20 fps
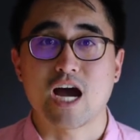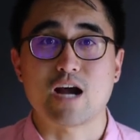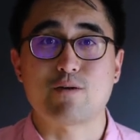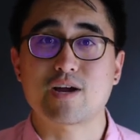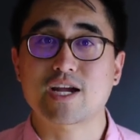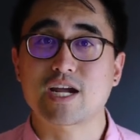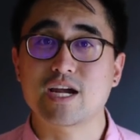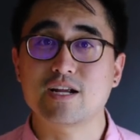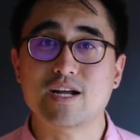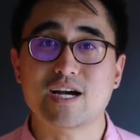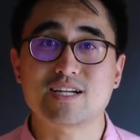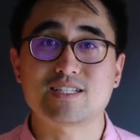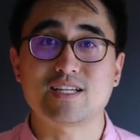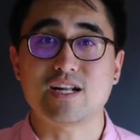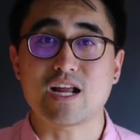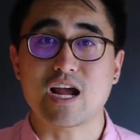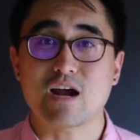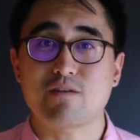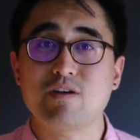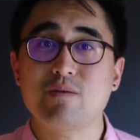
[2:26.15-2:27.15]
I recognize
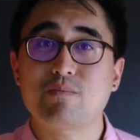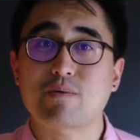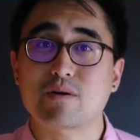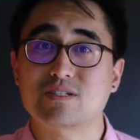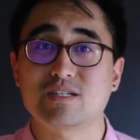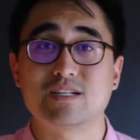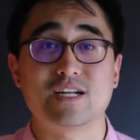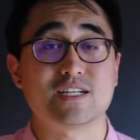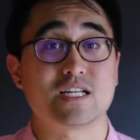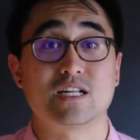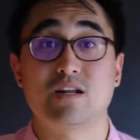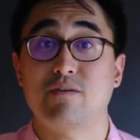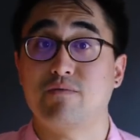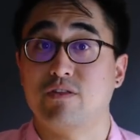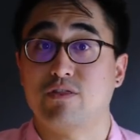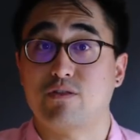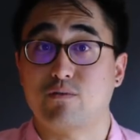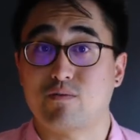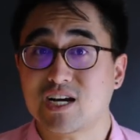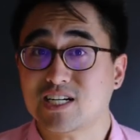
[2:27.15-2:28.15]
that every person has a
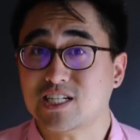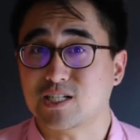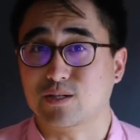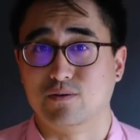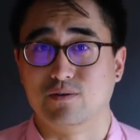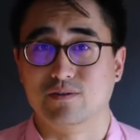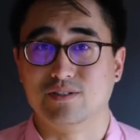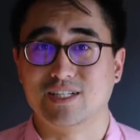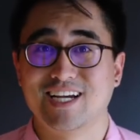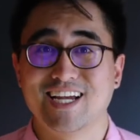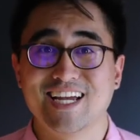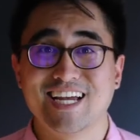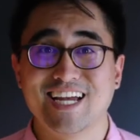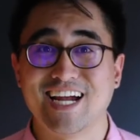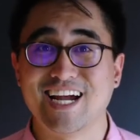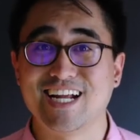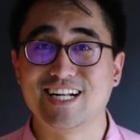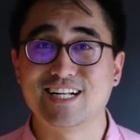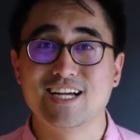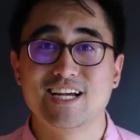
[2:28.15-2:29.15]
different threshold,
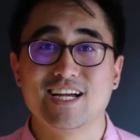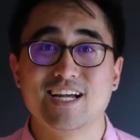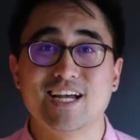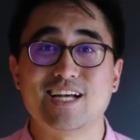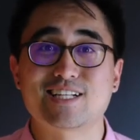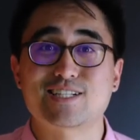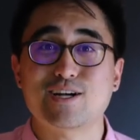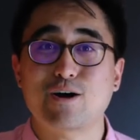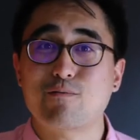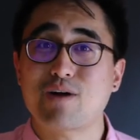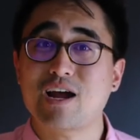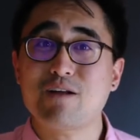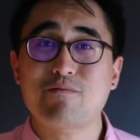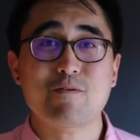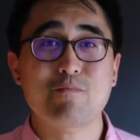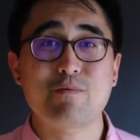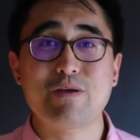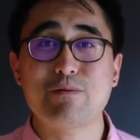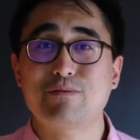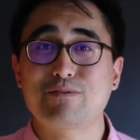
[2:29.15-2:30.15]
and it's
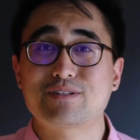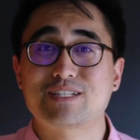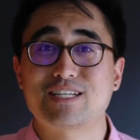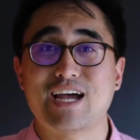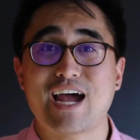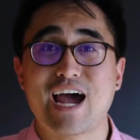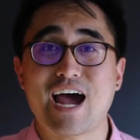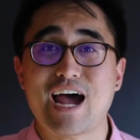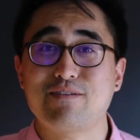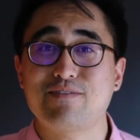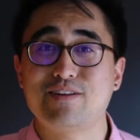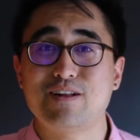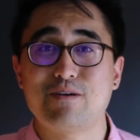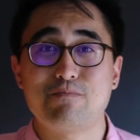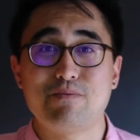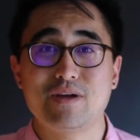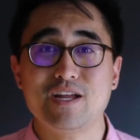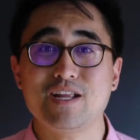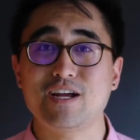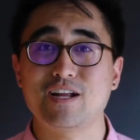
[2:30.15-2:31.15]
alright for people to have
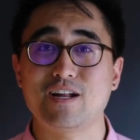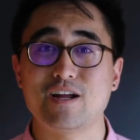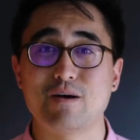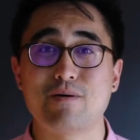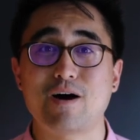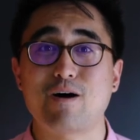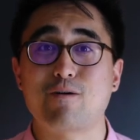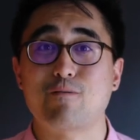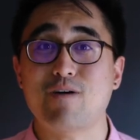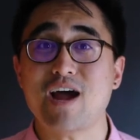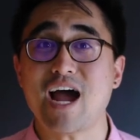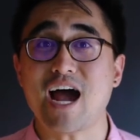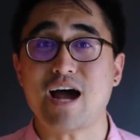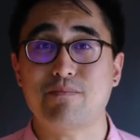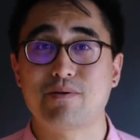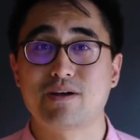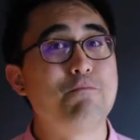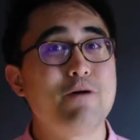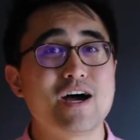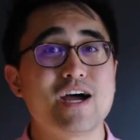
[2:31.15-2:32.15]
an opinion about
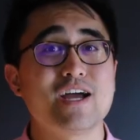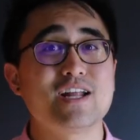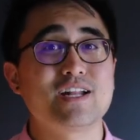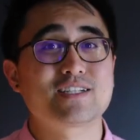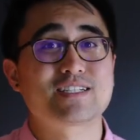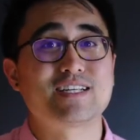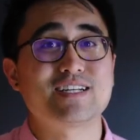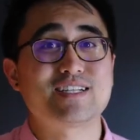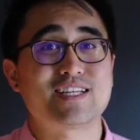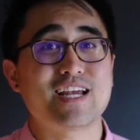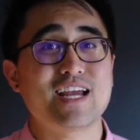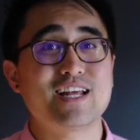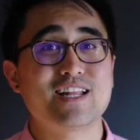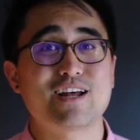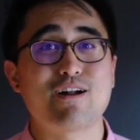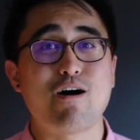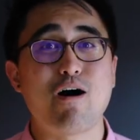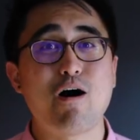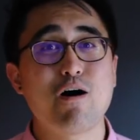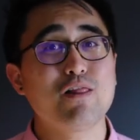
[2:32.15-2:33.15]
rap. But to say
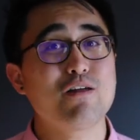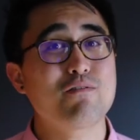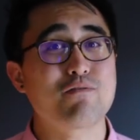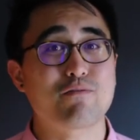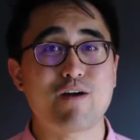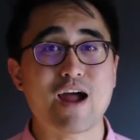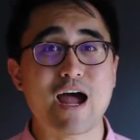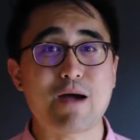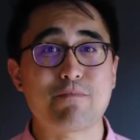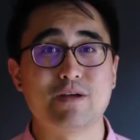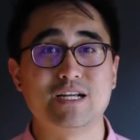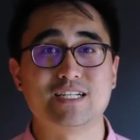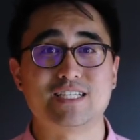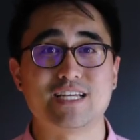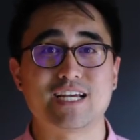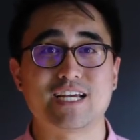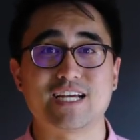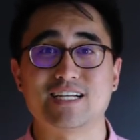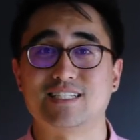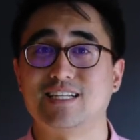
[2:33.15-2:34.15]
that all of rap
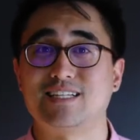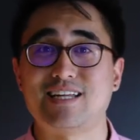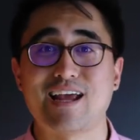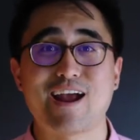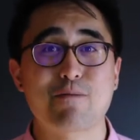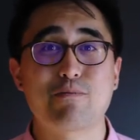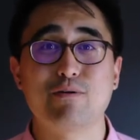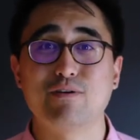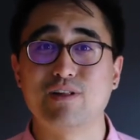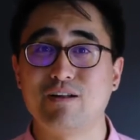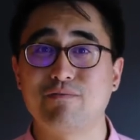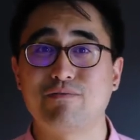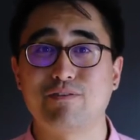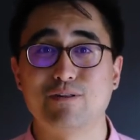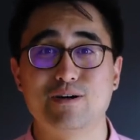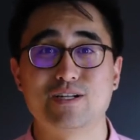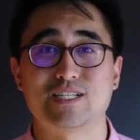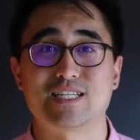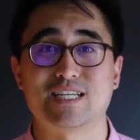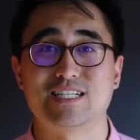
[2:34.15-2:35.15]
music is a terrible
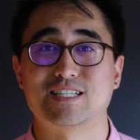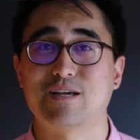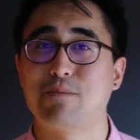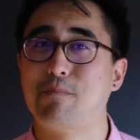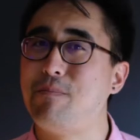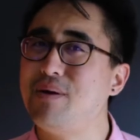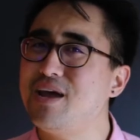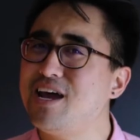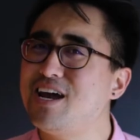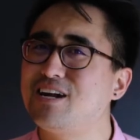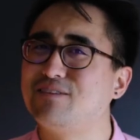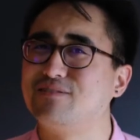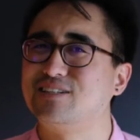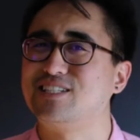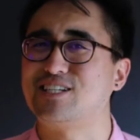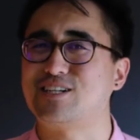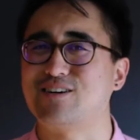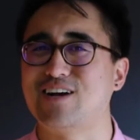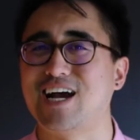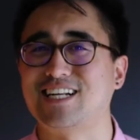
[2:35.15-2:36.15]
influence is a bit of
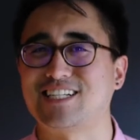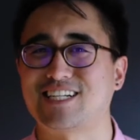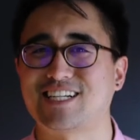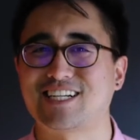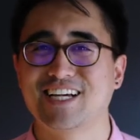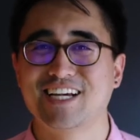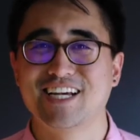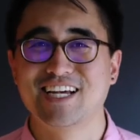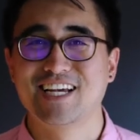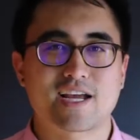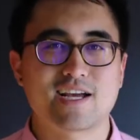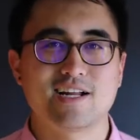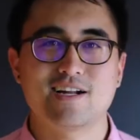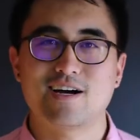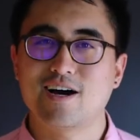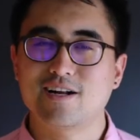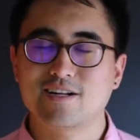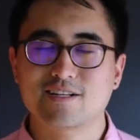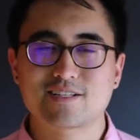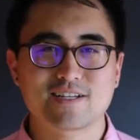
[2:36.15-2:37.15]
a stretch. I
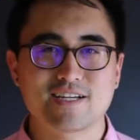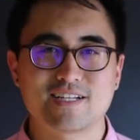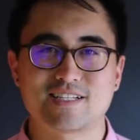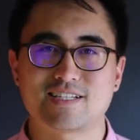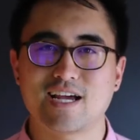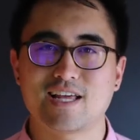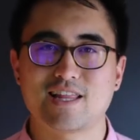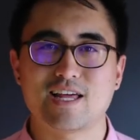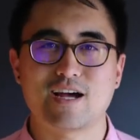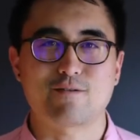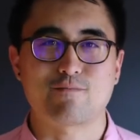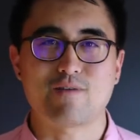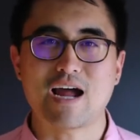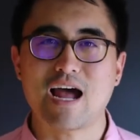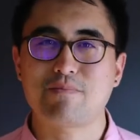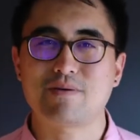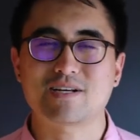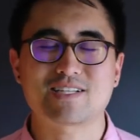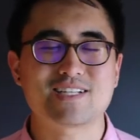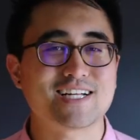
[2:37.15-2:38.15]
can honestly say that
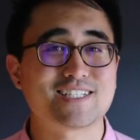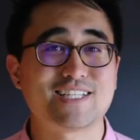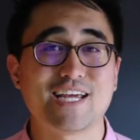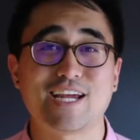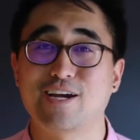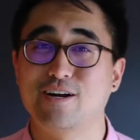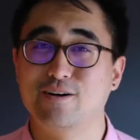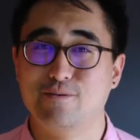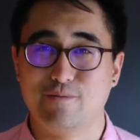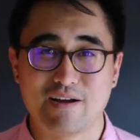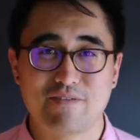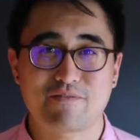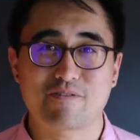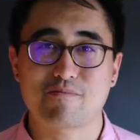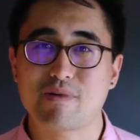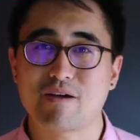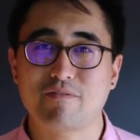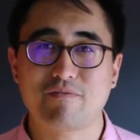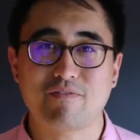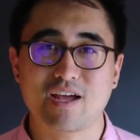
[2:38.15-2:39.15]
rap has not taken away
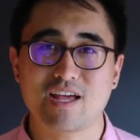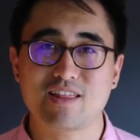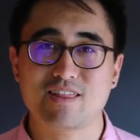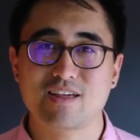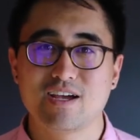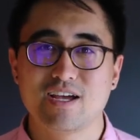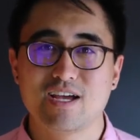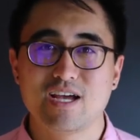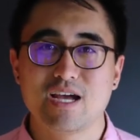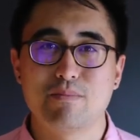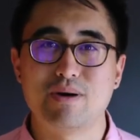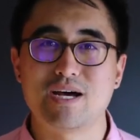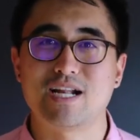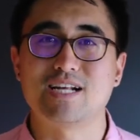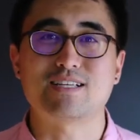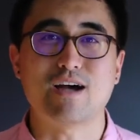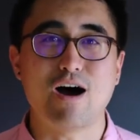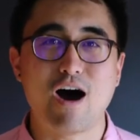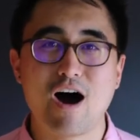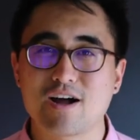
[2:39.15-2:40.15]
from my faith,
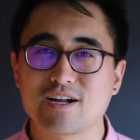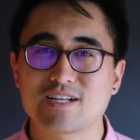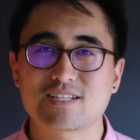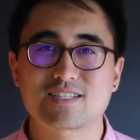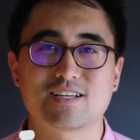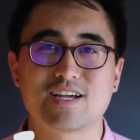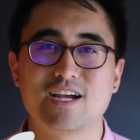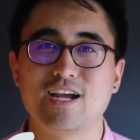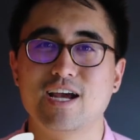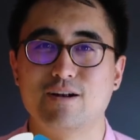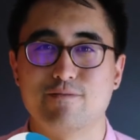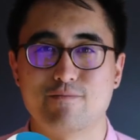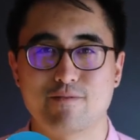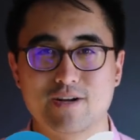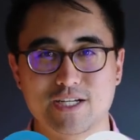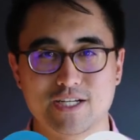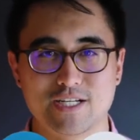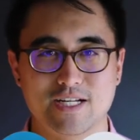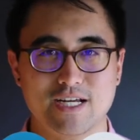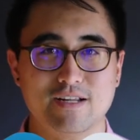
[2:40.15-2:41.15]
but has honestly
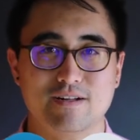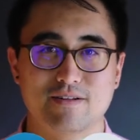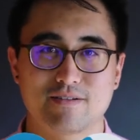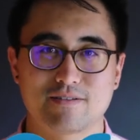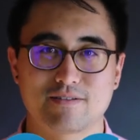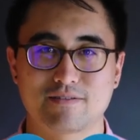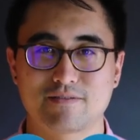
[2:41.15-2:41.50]
enriched it.